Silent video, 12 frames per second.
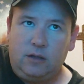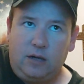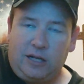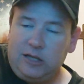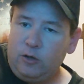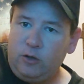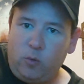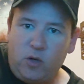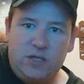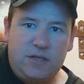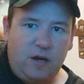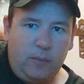Including the
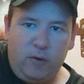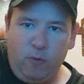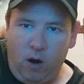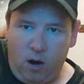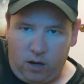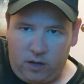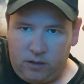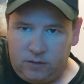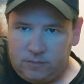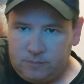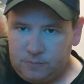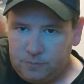ones that done me wrong.
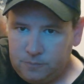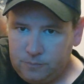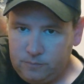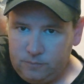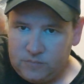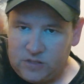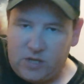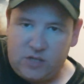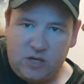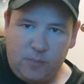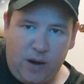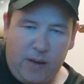It
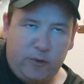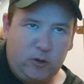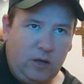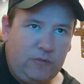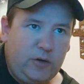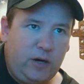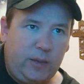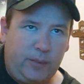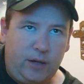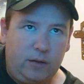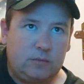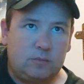says in the Bible to love your enemy.